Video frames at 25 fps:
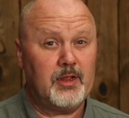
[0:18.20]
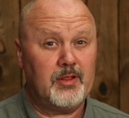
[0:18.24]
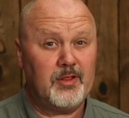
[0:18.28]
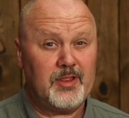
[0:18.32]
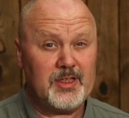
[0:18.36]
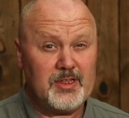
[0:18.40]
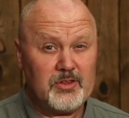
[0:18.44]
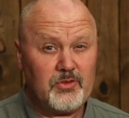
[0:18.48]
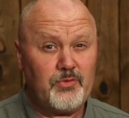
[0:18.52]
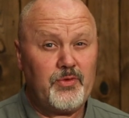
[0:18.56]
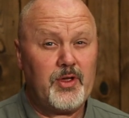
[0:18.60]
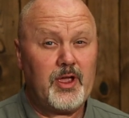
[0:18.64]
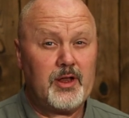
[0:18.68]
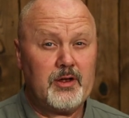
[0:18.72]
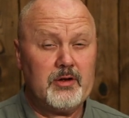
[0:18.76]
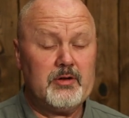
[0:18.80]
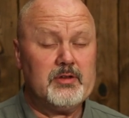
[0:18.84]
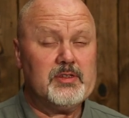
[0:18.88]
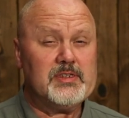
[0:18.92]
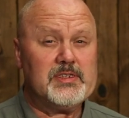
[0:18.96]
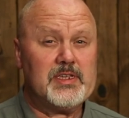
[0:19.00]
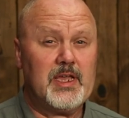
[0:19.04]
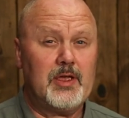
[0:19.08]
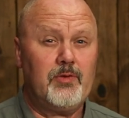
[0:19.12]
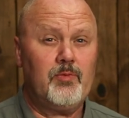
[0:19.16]
these
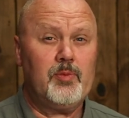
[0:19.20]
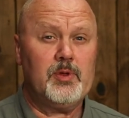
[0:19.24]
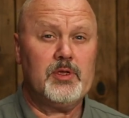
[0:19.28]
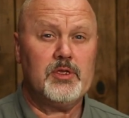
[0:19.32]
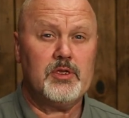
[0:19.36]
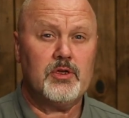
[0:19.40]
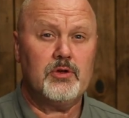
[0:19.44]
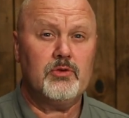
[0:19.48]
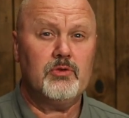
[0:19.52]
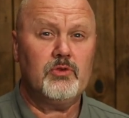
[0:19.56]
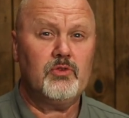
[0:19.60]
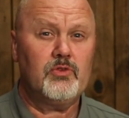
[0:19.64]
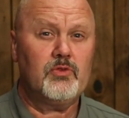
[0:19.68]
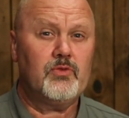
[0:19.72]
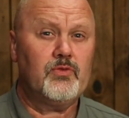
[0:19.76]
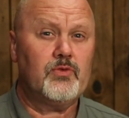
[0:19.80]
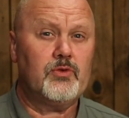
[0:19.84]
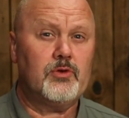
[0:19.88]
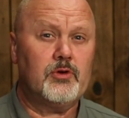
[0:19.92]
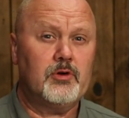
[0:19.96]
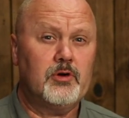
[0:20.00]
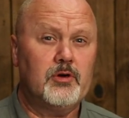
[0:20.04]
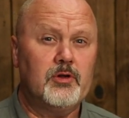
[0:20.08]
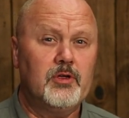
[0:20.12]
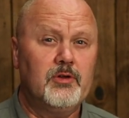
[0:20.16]
feathers have been used
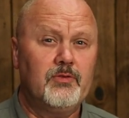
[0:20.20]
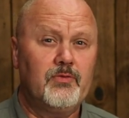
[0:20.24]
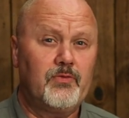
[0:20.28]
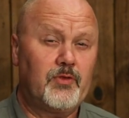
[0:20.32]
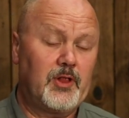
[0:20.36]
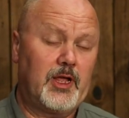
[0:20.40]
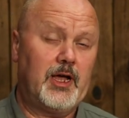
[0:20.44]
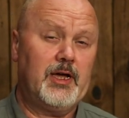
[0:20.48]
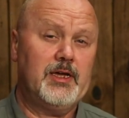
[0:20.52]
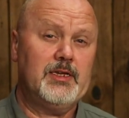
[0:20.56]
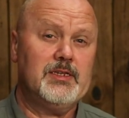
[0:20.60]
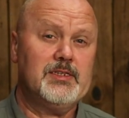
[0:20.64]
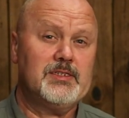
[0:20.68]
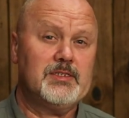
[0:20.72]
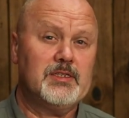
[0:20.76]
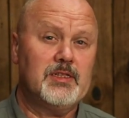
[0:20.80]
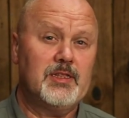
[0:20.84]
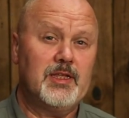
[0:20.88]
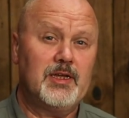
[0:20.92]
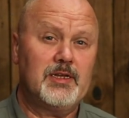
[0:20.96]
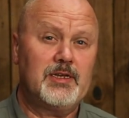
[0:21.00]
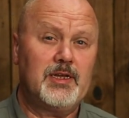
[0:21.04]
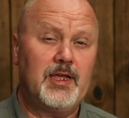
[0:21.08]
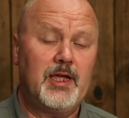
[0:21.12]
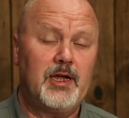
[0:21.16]
for flies in
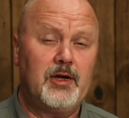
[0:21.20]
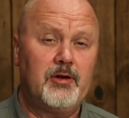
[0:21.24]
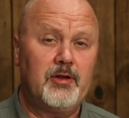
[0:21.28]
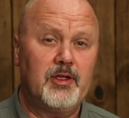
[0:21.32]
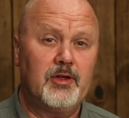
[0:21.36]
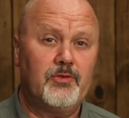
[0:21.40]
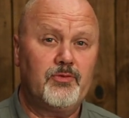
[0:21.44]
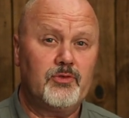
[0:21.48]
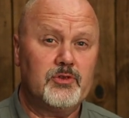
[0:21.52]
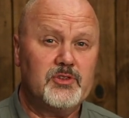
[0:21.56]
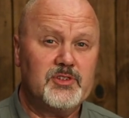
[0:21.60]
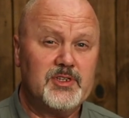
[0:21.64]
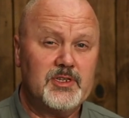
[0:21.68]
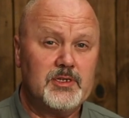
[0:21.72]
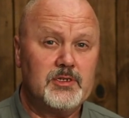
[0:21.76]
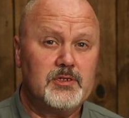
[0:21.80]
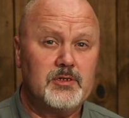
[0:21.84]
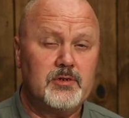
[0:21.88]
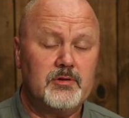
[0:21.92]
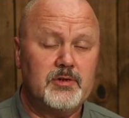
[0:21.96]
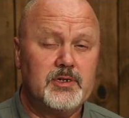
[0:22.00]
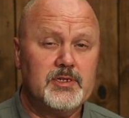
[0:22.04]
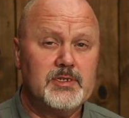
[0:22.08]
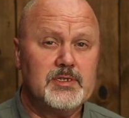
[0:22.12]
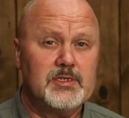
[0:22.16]
that area for
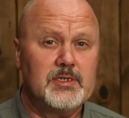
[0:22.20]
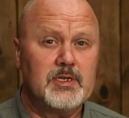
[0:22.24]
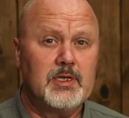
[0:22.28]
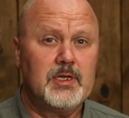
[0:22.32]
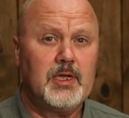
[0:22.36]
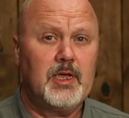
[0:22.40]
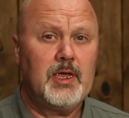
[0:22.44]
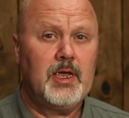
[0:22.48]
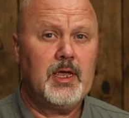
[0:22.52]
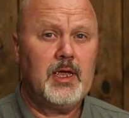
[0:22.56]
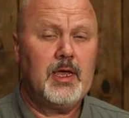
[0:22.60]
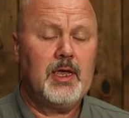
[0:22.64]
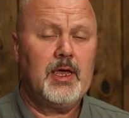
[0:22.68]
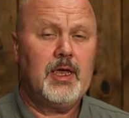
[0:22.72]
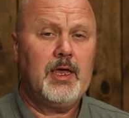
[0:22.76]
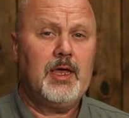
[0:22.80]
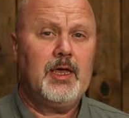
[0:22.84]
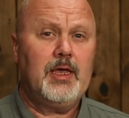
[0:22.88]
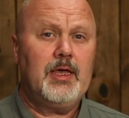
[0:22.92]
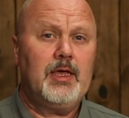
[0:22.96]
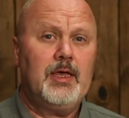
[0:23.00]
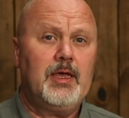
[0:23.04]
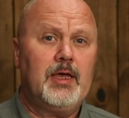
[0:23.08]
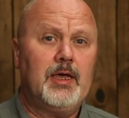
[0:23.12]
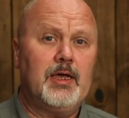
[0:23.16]
centuries.
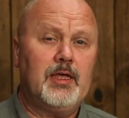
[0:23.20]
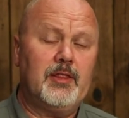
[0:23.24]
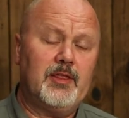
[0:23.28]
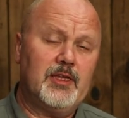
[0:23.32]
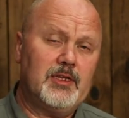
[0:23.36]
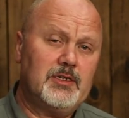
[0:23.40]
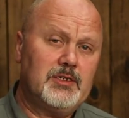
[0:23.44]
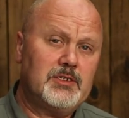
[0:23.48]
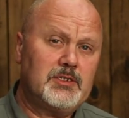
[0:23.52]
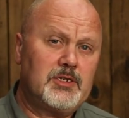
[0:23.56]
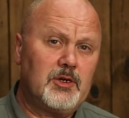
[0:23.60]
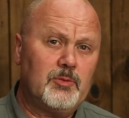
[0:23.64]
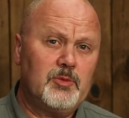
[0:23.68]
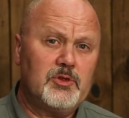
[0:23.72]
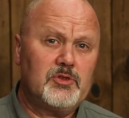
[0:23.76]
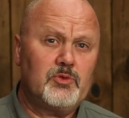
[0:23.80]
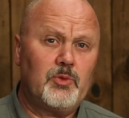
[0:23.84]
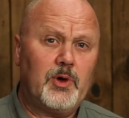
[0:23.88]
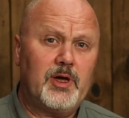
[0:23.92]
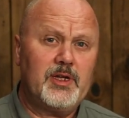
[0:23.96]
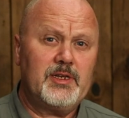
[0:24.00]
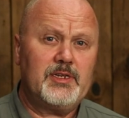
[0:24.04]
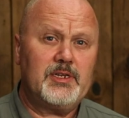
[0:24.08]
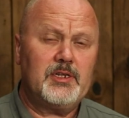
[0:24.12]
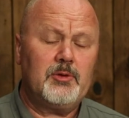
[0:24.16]
And then Thomas
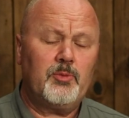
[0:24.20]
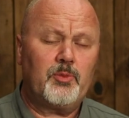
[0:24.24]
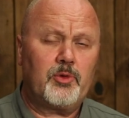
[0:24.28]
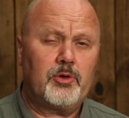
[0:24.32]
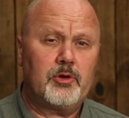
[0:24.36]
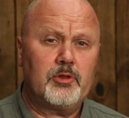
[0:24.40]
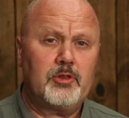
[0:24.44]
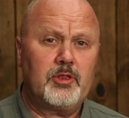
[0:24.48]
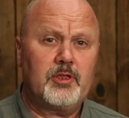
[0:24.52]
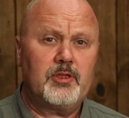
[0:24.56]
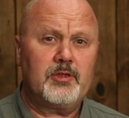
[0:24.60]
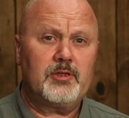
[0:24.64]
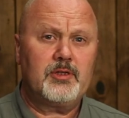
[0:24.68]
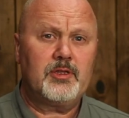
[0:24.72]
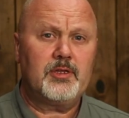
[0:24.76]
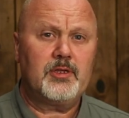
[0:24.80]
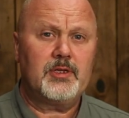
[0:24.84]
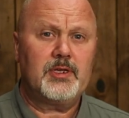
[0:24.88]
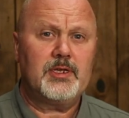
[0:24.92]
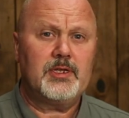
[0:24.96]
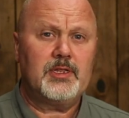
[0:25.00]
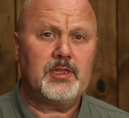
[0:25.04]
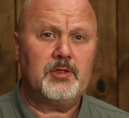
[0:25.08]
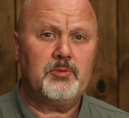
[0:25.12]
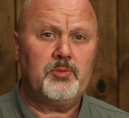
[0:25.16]
Whiting brought
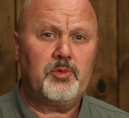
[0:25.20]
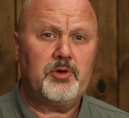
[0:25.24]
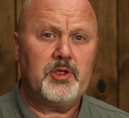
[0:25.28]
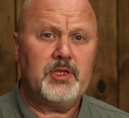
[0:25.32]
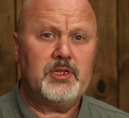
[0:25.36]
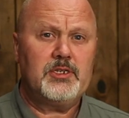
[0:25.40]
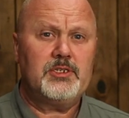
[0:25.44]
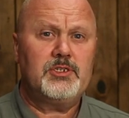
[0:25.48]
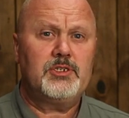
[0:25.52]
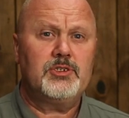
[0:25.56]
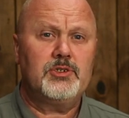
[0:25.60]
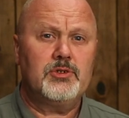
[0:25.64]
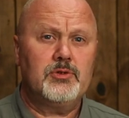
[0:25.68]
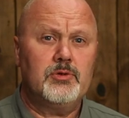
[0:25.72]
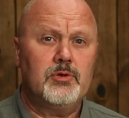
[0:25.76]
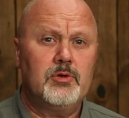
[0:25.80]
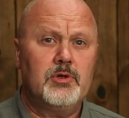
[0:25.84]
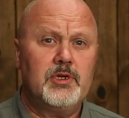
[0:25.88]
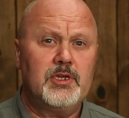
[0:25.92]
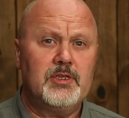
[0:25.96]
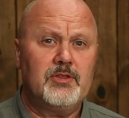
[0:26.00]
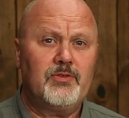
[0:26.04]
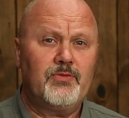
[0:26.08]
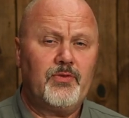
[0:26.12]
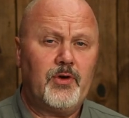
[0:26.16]
the, the breed to
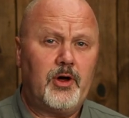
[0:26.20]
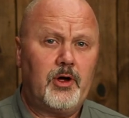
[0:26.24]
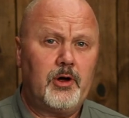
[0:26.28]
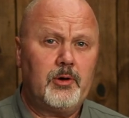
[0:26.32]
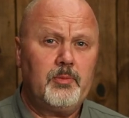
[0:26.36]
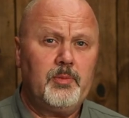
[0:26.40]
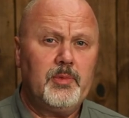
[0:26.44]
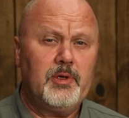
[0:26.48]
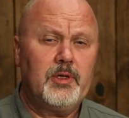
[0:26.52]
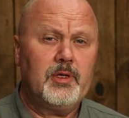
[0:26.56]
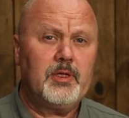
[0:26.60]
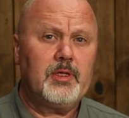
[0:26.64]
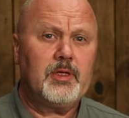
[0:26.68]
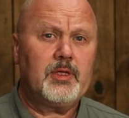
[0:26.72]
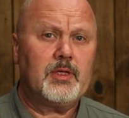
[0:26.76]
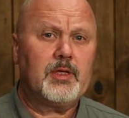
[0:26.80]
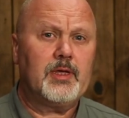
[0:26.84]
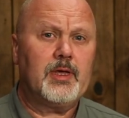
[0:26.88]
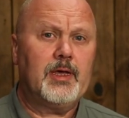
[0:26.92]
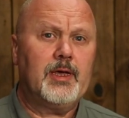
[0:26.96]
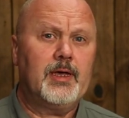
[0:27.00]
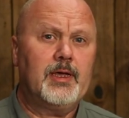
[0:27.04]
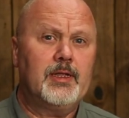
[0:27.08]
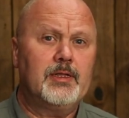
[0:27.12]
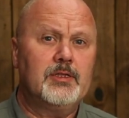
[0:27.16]
his farm
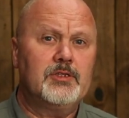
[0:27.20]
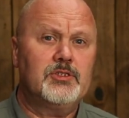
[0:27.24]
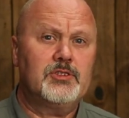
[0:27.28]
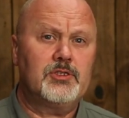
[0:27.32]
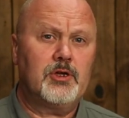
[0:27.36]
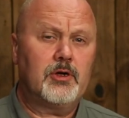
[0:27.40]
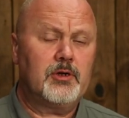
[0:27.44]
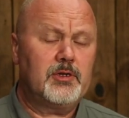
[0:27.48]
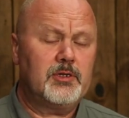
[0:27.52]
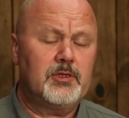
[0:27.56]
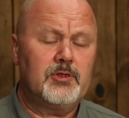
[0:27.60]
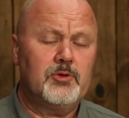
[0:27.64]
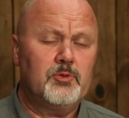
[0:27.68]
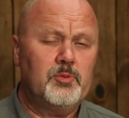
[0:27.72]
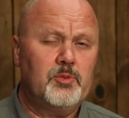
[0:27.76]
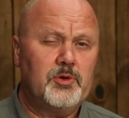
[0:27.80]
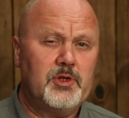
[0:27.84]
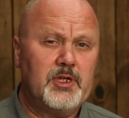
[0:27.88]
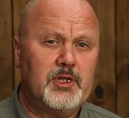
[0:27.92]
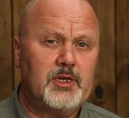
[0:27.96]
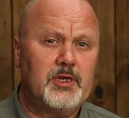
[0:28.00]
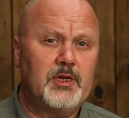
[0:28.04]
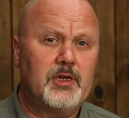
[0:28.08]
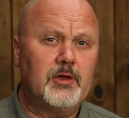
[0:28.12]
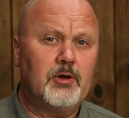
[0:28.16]
and started to
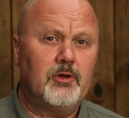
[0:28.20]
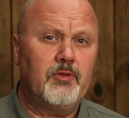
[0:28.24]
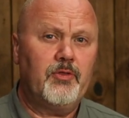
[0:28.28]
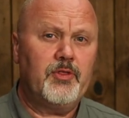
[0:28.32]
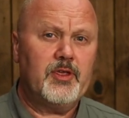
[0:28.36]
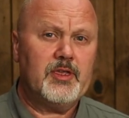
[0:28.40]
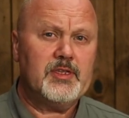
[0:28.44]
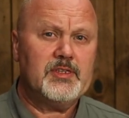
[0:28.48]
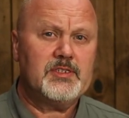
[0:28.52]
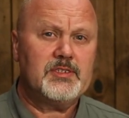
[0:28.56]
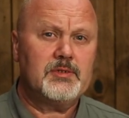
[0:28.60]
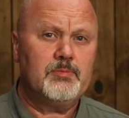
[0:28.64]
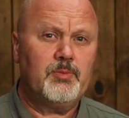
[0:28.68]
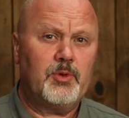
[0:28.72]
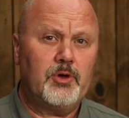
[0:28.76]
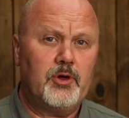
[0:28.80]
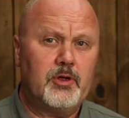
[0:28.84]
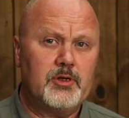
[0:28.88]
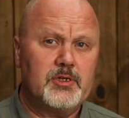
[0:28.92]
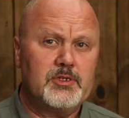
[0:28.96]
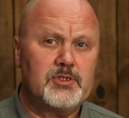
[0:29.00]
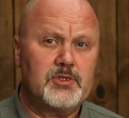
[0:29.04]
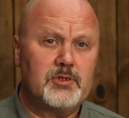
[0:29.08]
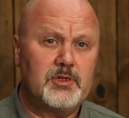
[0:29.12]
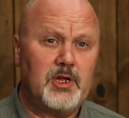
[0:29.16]
breed on these
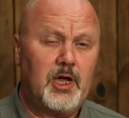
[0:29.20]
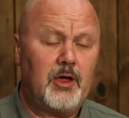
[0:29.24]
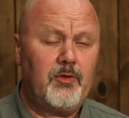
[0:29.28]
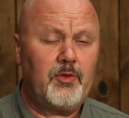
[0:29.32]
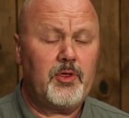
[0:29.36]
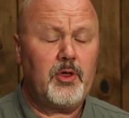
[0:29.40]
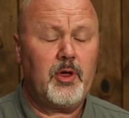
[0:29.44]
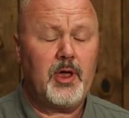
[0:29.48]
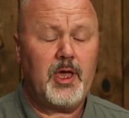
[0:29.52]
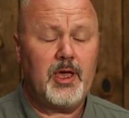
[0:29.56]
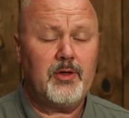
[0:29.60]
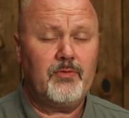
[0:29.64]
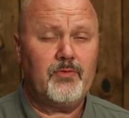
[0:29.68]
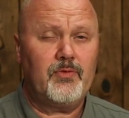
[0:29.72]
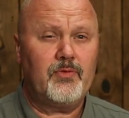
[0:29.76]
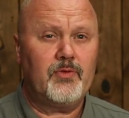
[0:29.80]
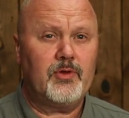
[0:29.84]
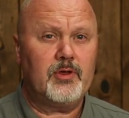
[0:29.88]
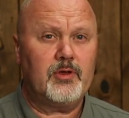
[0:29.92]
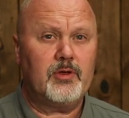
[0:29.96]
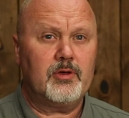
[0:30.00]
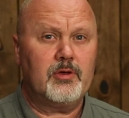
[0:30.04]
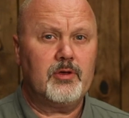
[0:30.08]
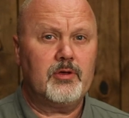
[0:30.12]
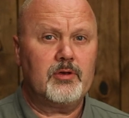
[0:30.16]
birds. So now you have
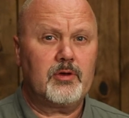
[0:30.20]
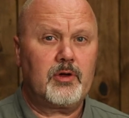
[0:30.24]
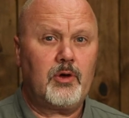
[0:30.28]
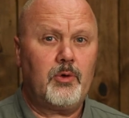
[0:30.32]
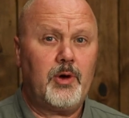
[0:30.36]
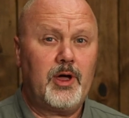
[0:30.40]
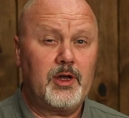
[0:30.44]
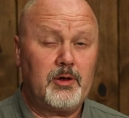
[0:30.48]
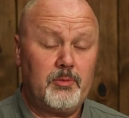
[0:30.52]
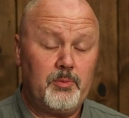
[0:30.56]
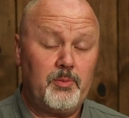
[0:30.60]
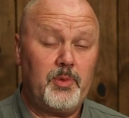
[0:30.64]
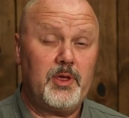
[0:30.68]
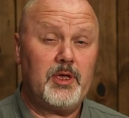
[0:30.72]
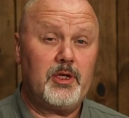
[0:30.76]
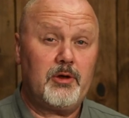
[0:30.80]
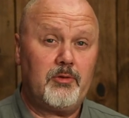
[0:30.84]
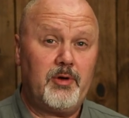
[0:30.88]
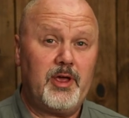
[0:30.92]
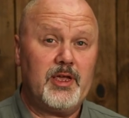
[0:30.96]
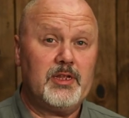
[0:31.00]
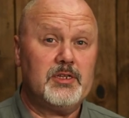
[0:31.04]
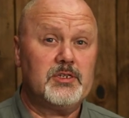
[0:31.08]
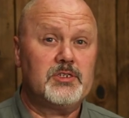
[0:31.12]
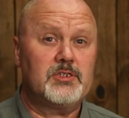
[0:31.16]
quite a big
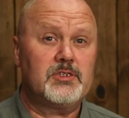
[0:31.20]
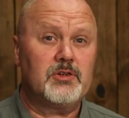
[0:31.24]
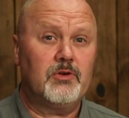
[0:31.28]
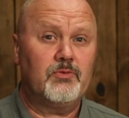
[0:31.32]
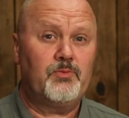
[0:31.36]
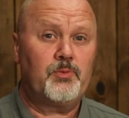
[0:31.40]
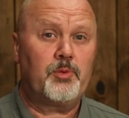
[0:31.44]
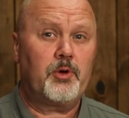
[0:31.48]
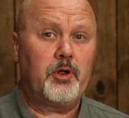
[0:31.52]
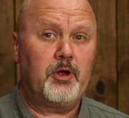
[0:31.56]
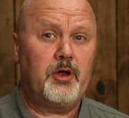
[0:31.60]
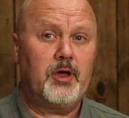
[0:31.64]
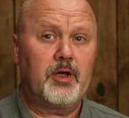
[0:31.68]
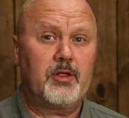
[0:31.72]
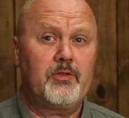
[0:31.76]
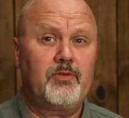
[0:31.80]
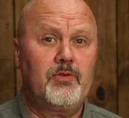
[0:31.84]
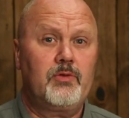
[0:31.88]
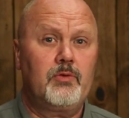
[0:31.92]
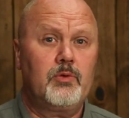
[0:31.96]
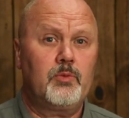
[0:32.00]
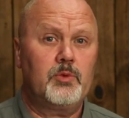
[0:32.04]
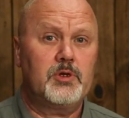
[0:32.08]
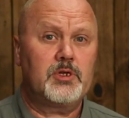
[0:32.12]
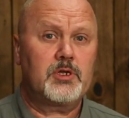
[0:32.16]
range of products
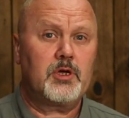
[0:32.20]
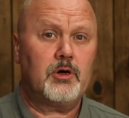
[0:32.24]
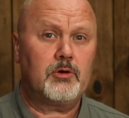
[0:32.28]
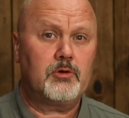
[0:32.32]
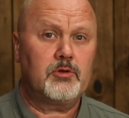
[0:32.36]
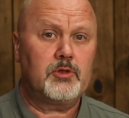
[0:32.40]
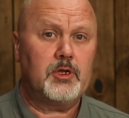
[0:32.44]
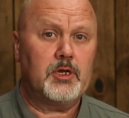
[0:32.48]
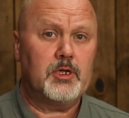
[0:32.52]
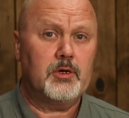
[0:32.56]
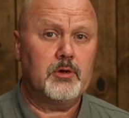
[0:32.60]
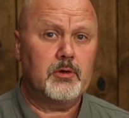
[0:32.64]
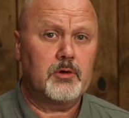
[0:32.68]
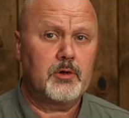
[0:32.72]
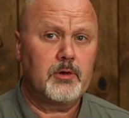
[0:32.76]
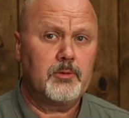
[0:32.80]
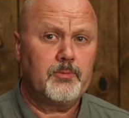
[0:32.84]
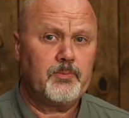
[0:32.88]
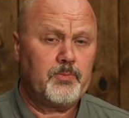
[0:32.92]
with Coq de Leon.